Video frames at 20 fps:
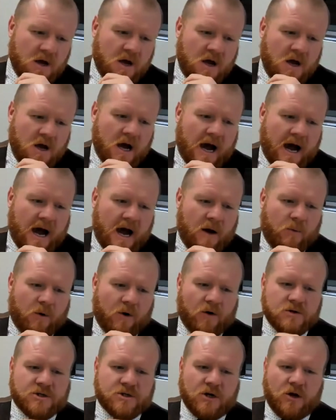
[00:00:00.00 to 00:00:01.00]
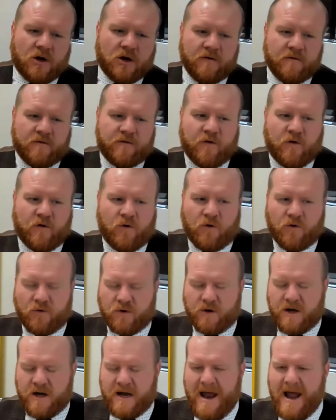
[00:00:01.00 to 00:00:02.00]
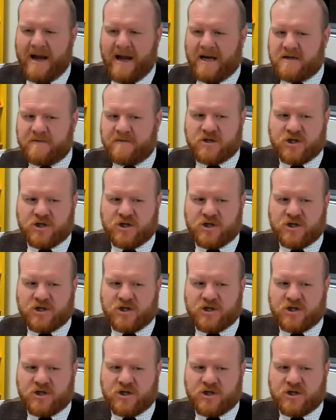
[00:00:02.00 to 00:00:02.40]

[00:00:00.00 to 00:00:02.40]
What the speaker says: We're also looking for negative